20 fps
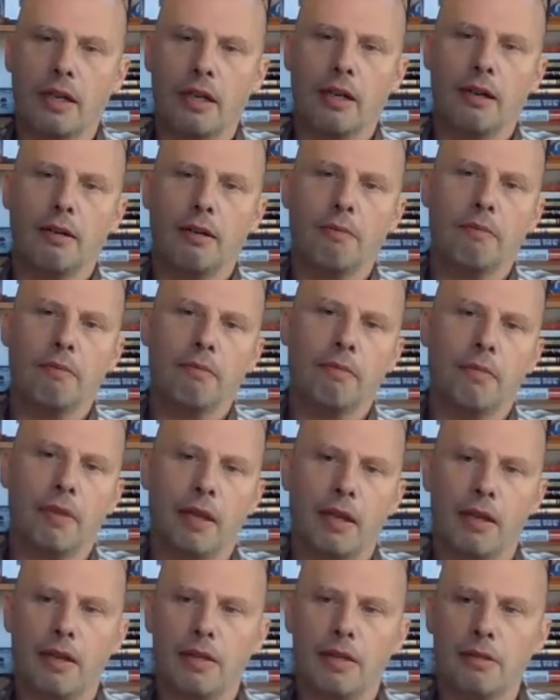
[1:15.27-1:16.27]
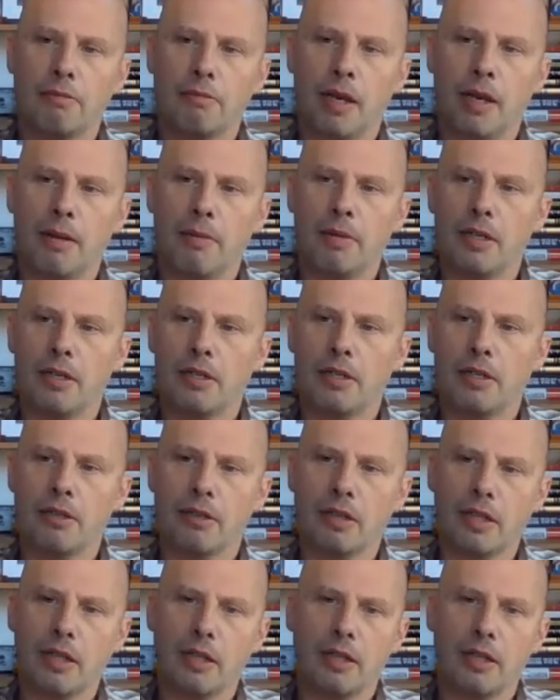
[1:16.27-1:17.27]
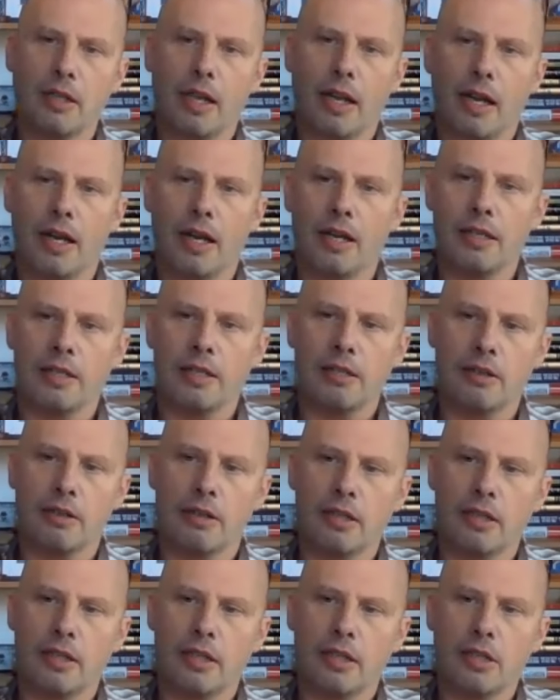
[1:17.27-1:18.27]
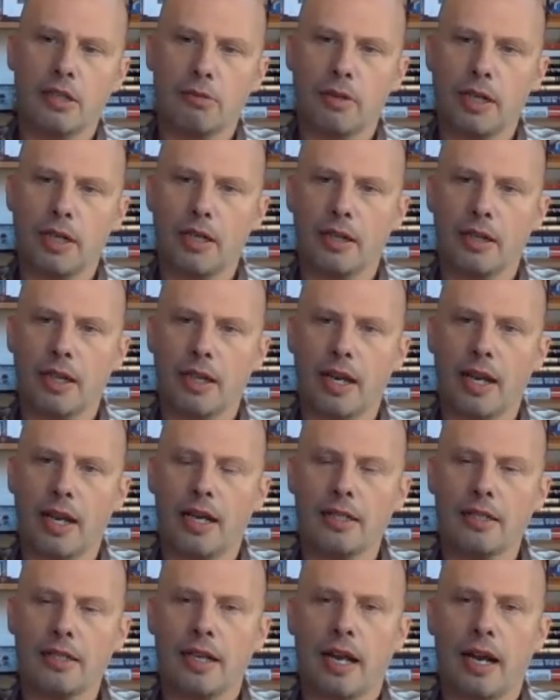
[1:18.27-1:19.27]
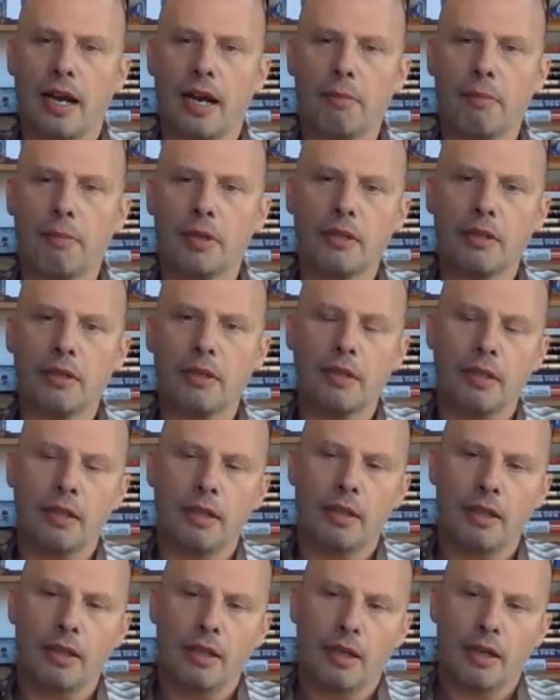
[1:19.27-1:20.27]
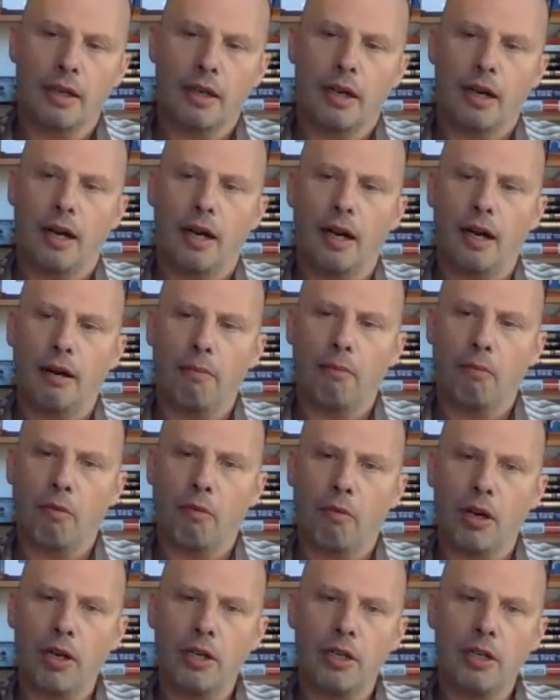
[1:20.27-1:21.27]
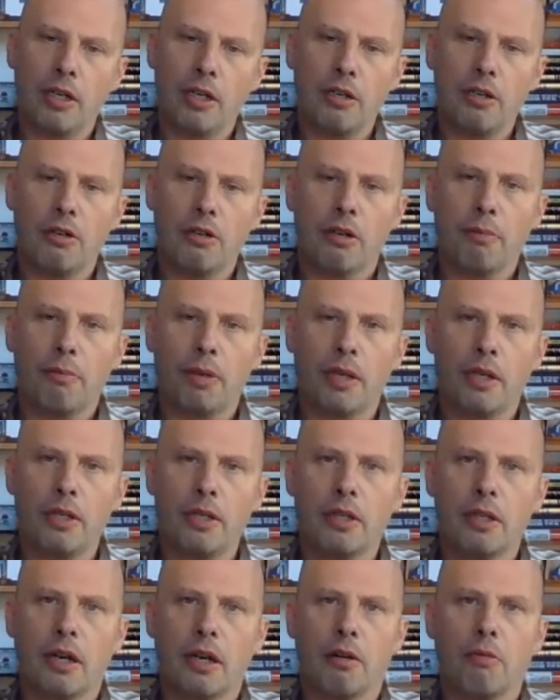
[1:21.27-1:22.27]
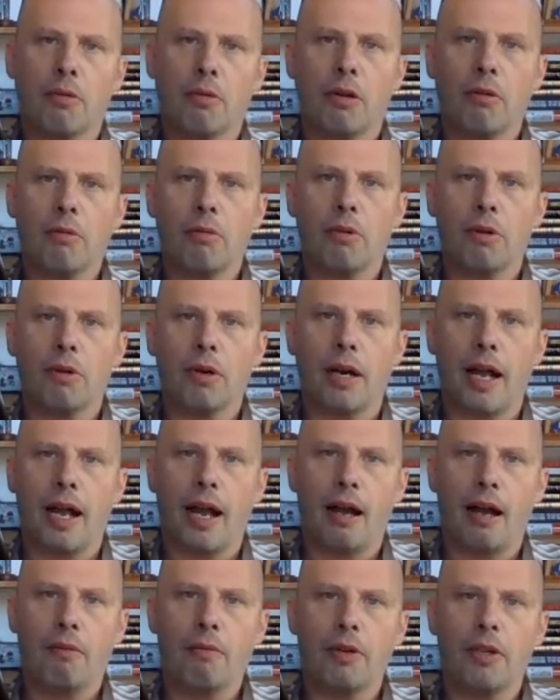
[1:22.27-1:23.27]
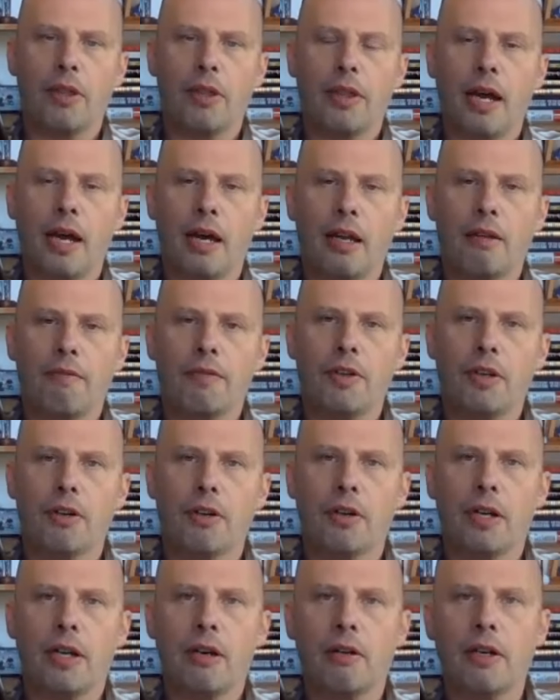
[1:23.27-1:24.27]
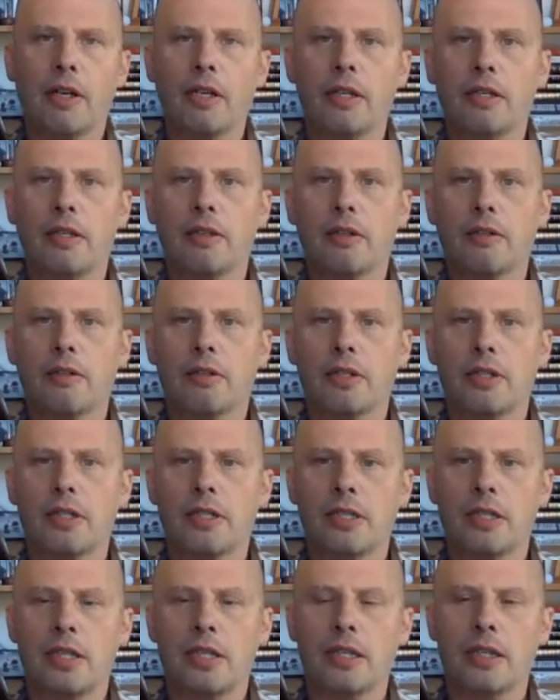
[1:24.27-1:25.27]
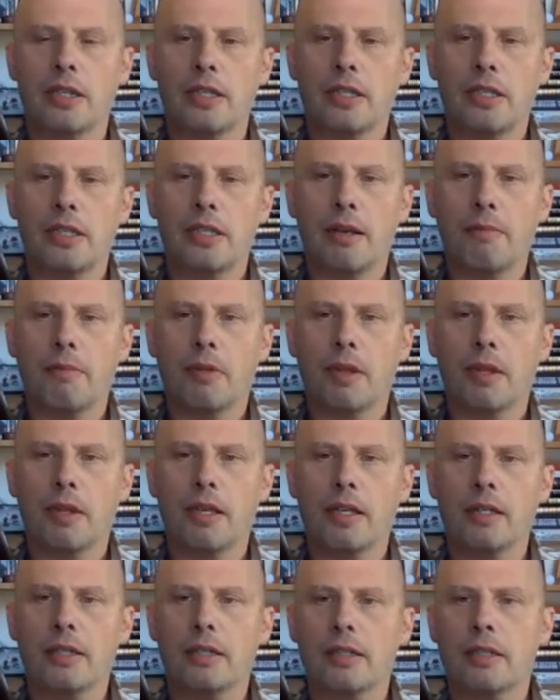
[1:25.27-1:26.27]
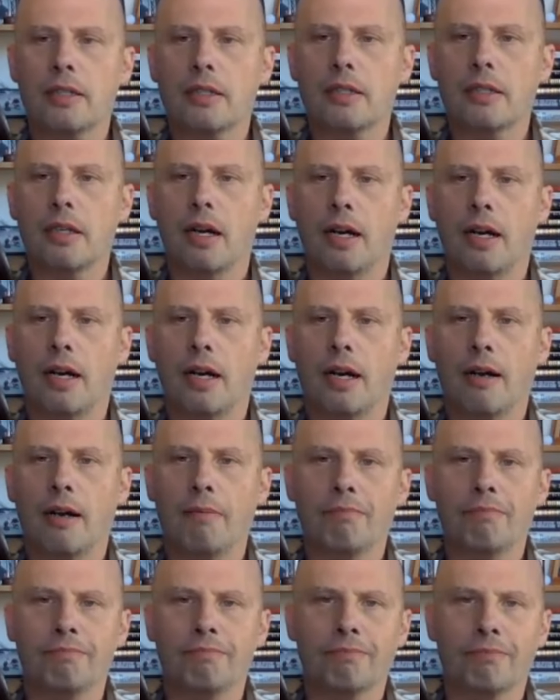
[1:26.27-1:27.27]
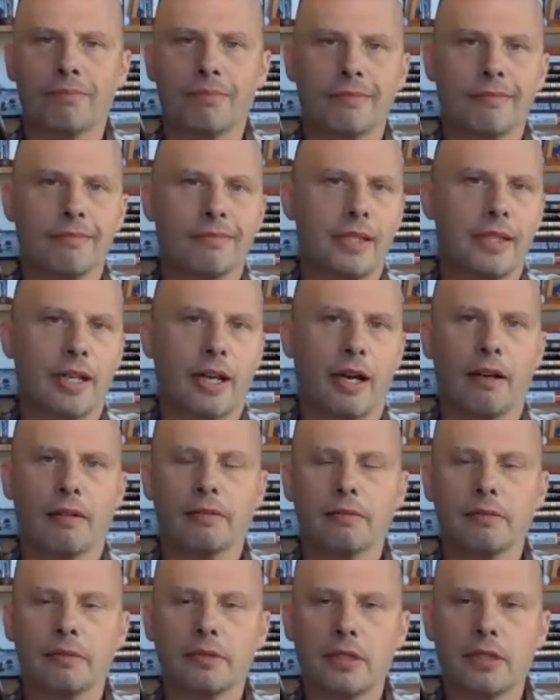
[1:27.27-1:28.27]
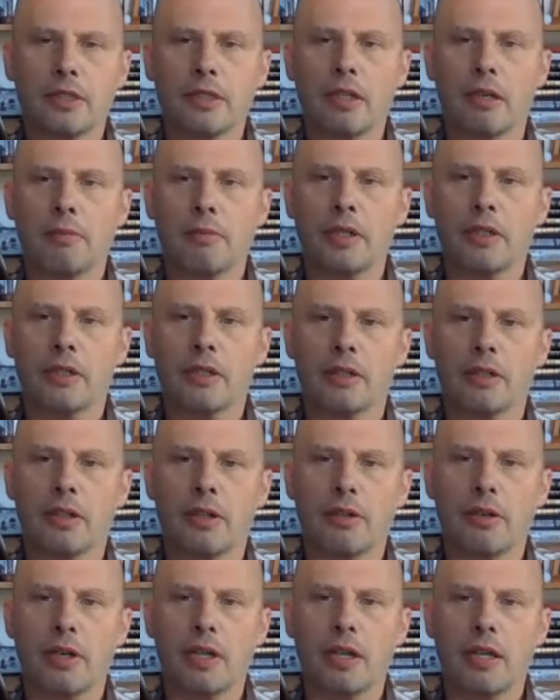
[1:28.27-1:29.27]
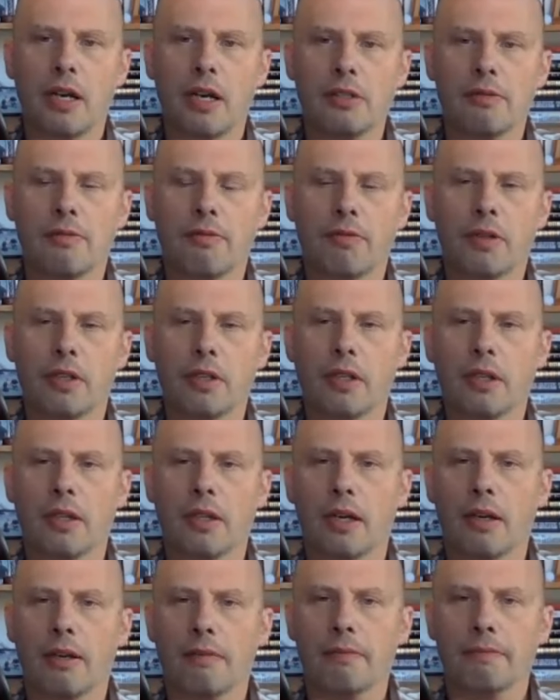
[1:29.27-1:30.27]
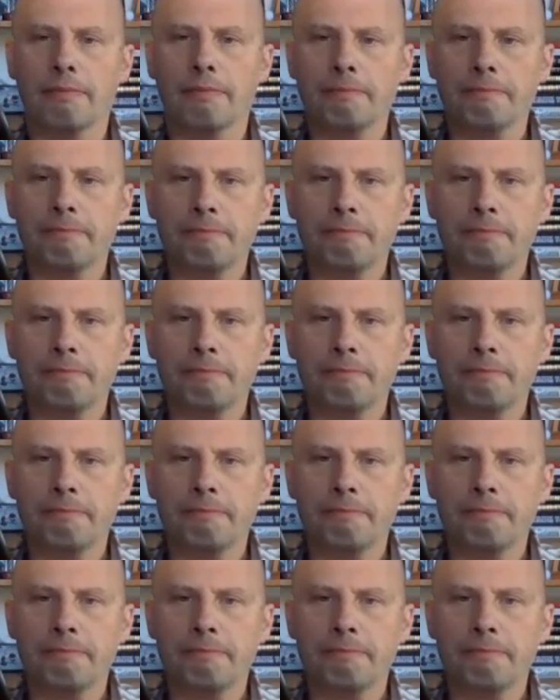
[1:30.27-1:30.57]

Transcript: as maybe as early this week, and that hasn't happened. Wanted to get your opinion on where we're at with that, if you're hearing or seeing the same things. Yeah, just tell me your 30,000 foot on that.